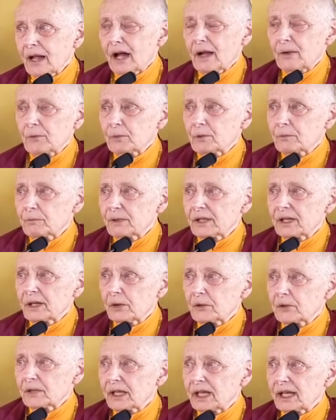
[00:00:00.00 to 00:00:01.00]
I would be
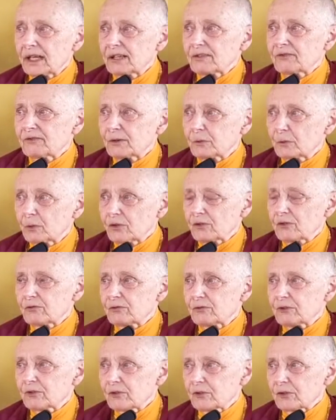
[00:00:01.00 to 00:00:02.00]
okay if it
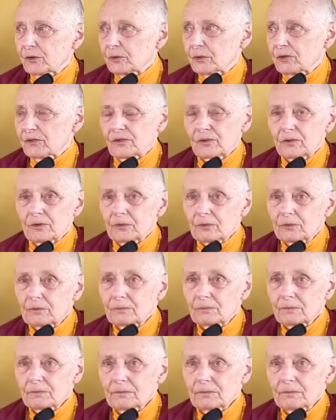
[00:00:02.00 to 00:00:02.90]
wasn't for so-and-so.